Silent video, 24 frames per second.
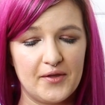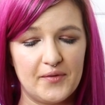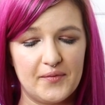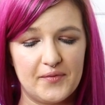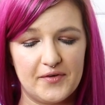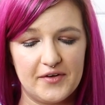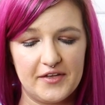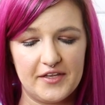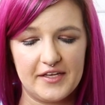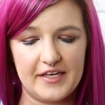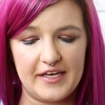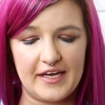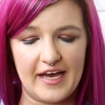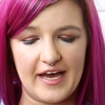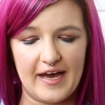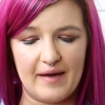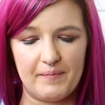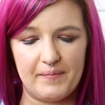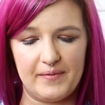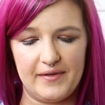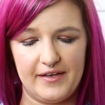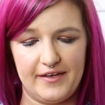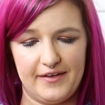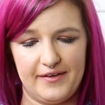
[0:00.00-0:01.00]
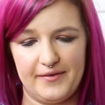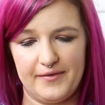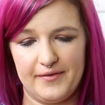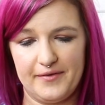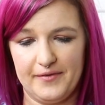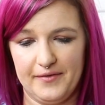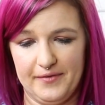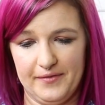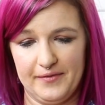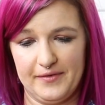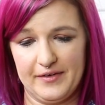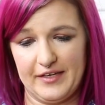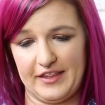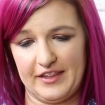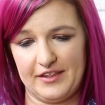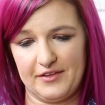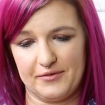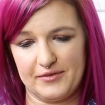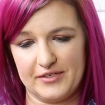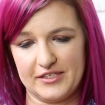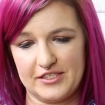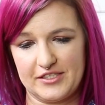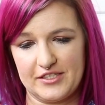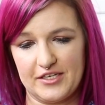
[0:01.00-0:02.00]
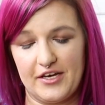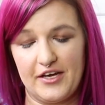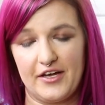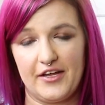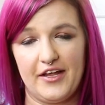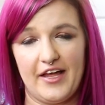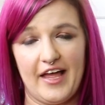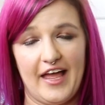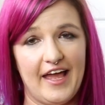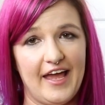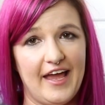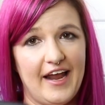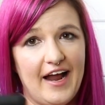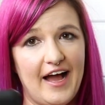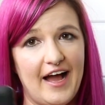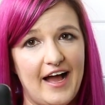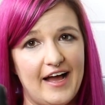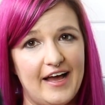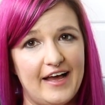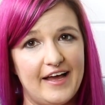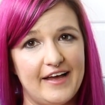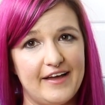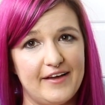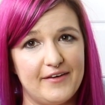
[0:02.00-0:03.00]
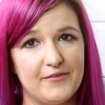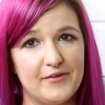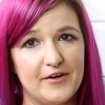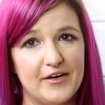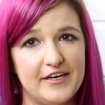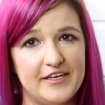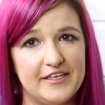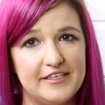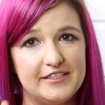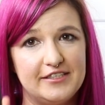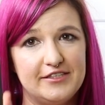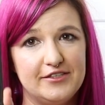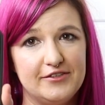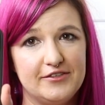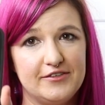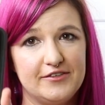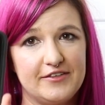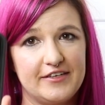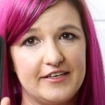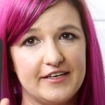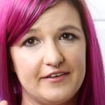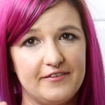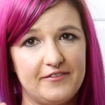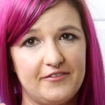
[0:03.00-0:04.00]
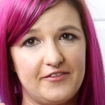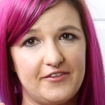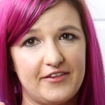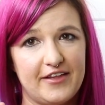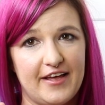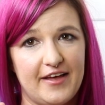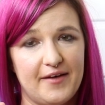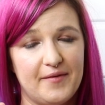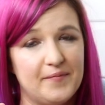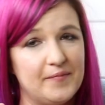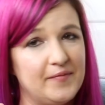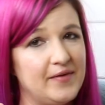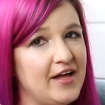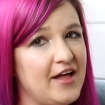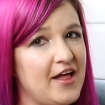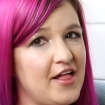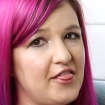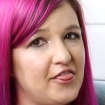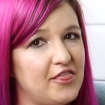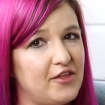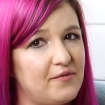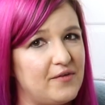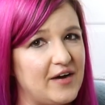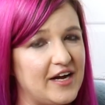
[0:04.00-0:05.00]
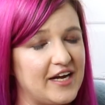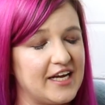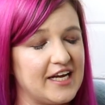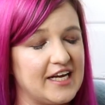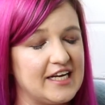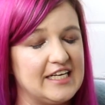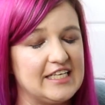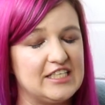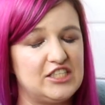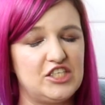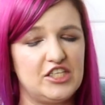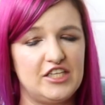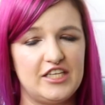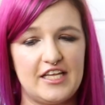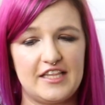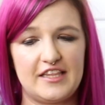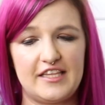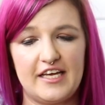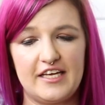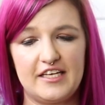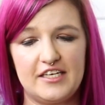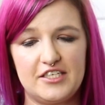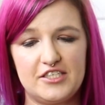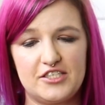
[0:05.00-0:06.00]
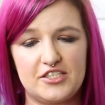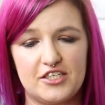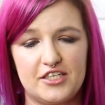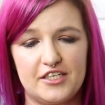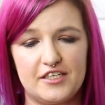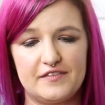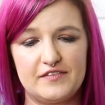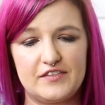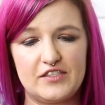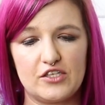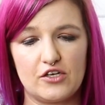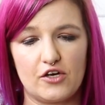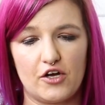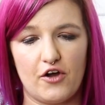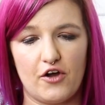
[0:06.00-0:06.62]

really happy with the result, and I wanted to give them the recognition that they deserve. So